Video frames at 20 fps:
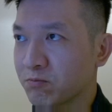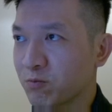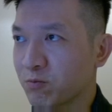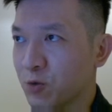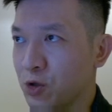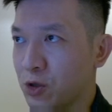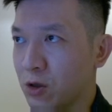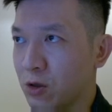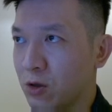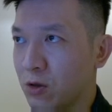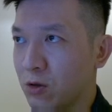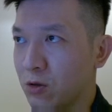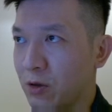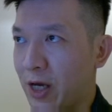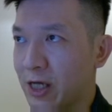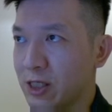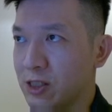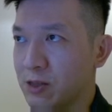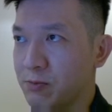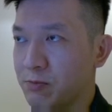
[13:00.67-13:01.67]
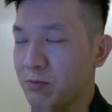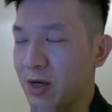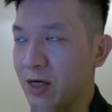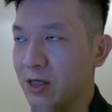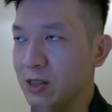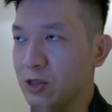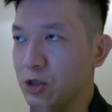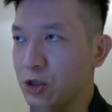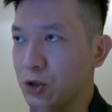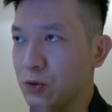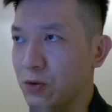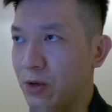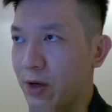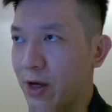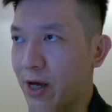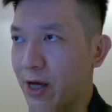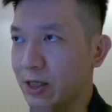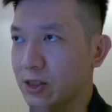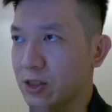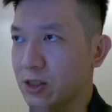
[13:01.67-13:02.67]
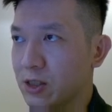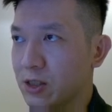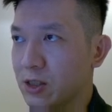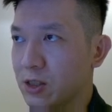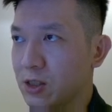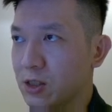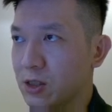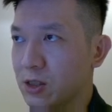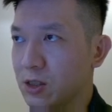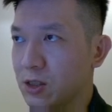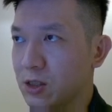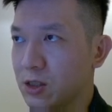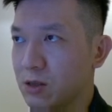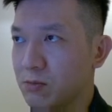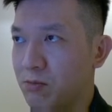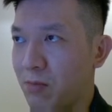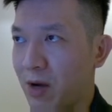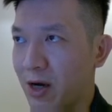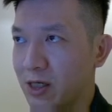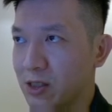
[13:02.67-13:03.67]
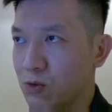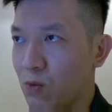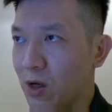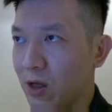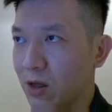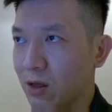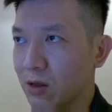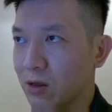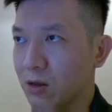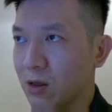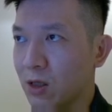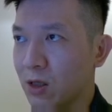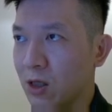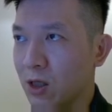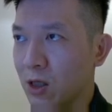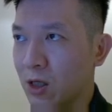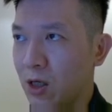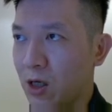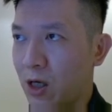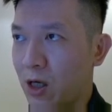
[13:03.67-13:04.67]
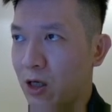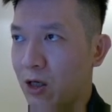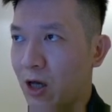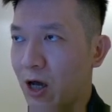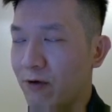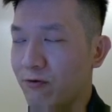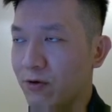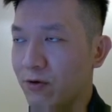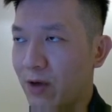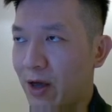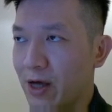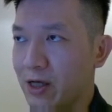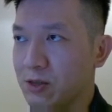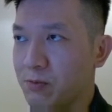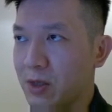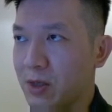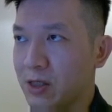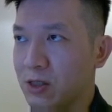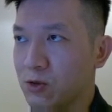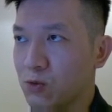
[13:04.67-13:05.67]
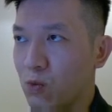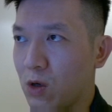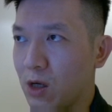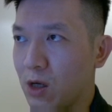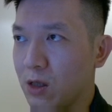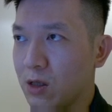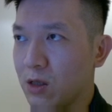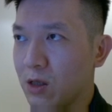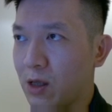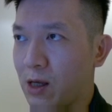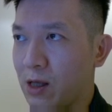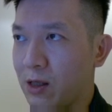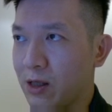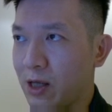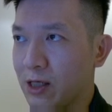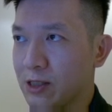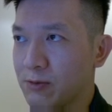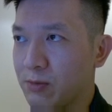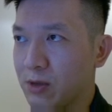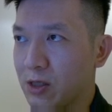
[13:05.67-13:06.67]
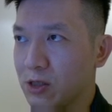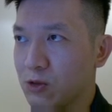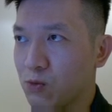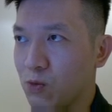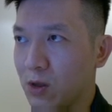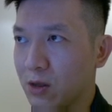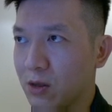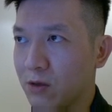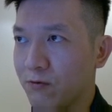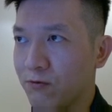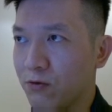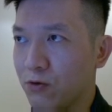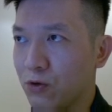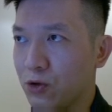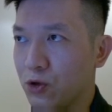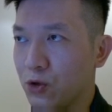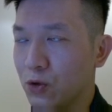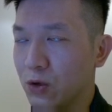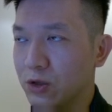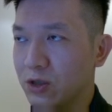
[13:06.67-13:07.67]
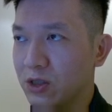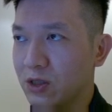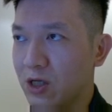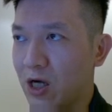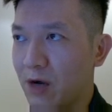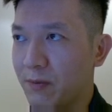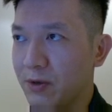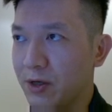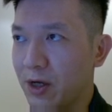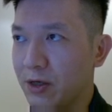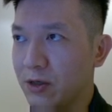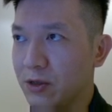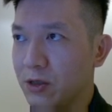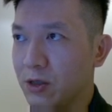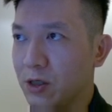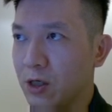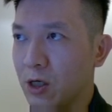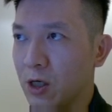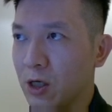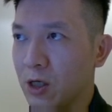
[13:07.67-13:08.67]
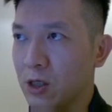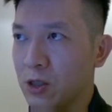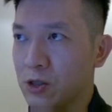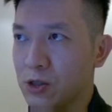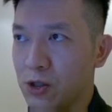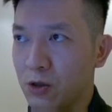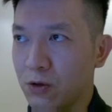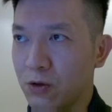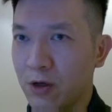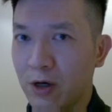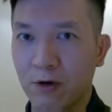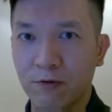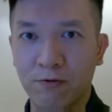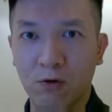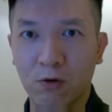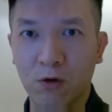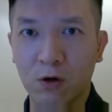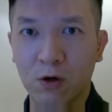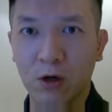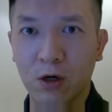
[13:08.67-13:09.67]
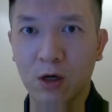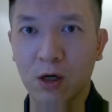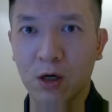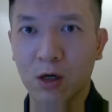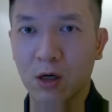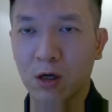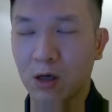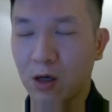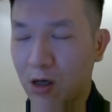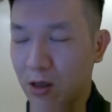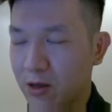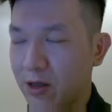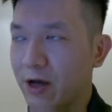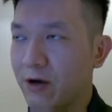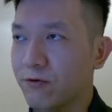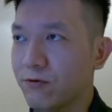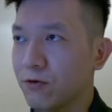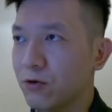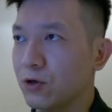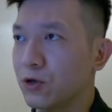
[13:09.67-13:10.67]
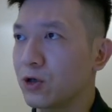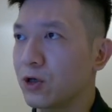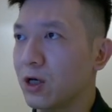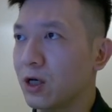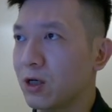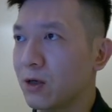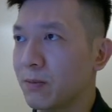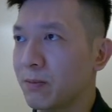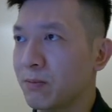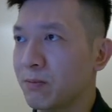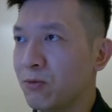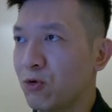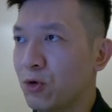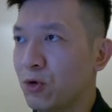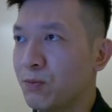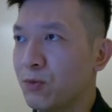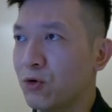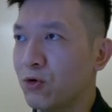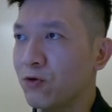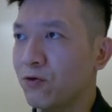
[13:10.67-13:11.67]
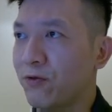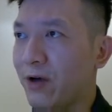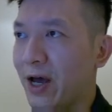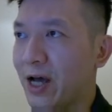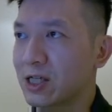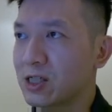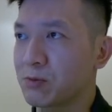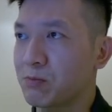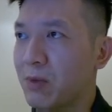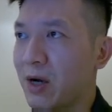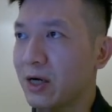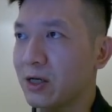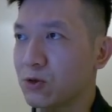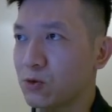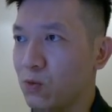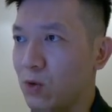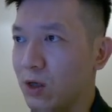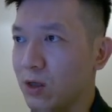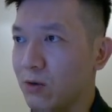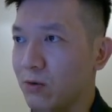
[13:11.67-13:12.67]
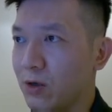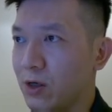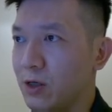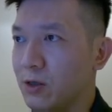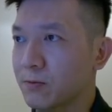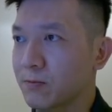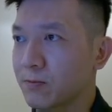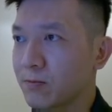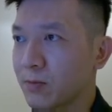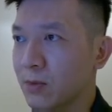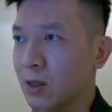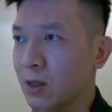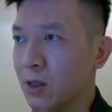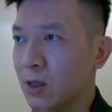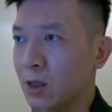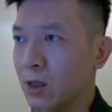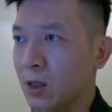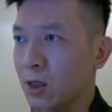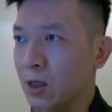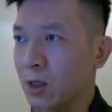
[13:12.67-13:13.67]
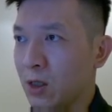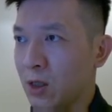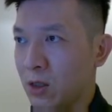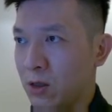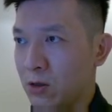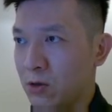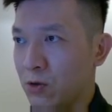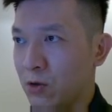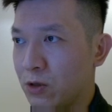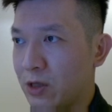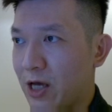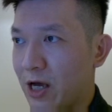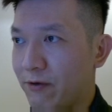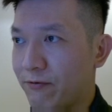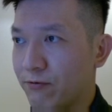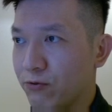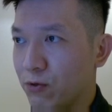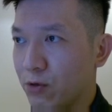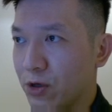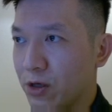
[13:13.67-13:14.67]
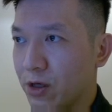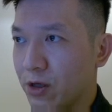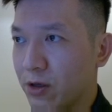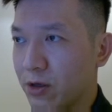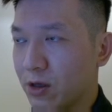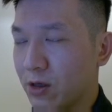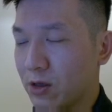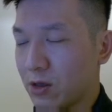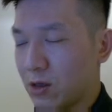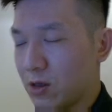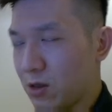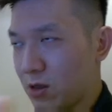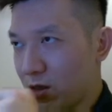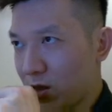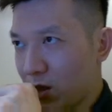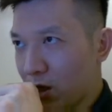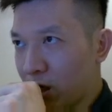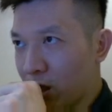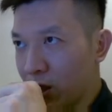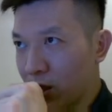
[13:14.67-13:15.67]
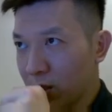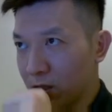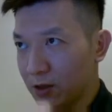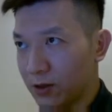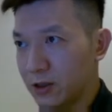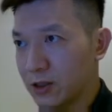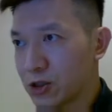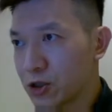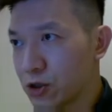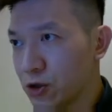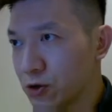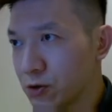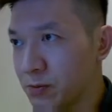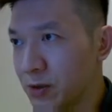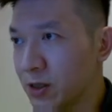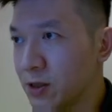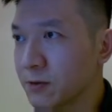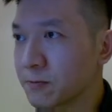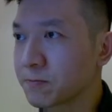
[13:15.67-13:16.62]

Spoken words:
So x minus 2, x minus 1, and you have an x minus 1 and x plus 1 for your denominator. So therefore you're gonna remove x minus 1, right? You're left with excuse me,